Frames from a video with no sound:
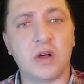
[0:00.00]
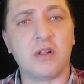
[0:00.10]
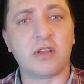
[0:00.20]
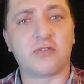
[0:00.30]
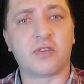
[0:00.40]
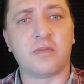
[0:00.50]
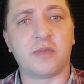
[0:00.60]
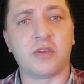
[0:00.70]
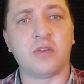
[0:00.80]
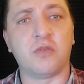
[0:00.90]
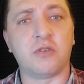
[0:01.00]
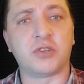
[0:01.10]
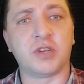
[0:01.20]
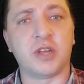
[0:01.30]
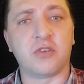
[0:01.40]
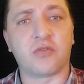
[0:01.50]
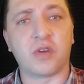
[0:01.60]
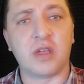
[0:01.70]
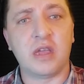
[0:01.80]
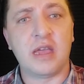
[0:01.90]
well as from the new ocean
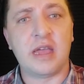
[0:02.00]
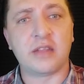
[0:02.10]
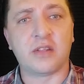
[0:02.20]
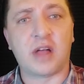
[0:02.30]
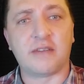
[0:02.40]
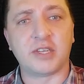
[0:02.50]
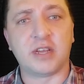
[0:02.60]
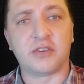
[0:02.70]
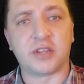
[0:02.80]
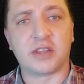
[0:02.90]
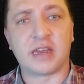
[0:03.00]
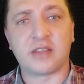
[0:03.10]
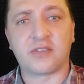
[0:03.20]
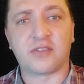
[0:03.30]
entry and the lava delta that it's